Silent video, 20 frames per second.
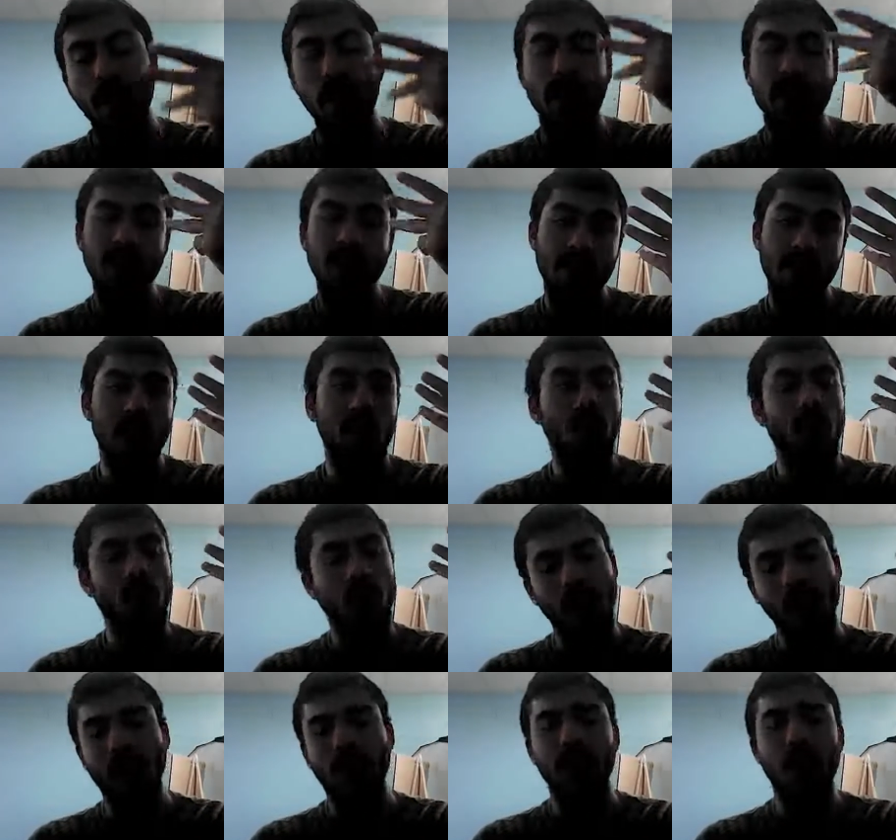then he says,
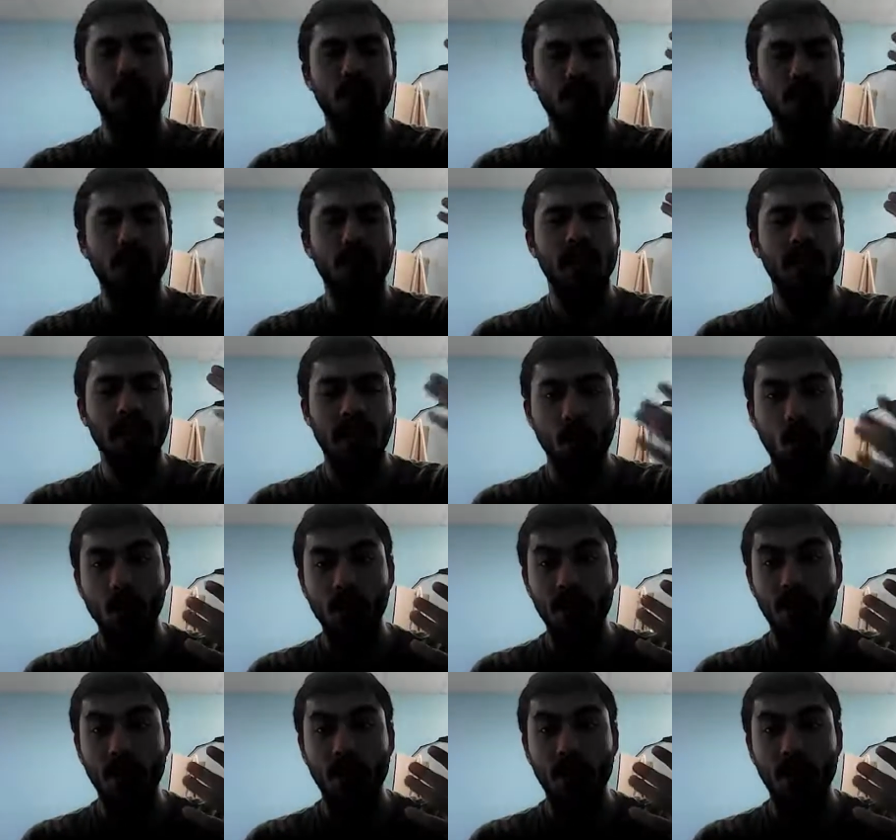I think he also says, and 1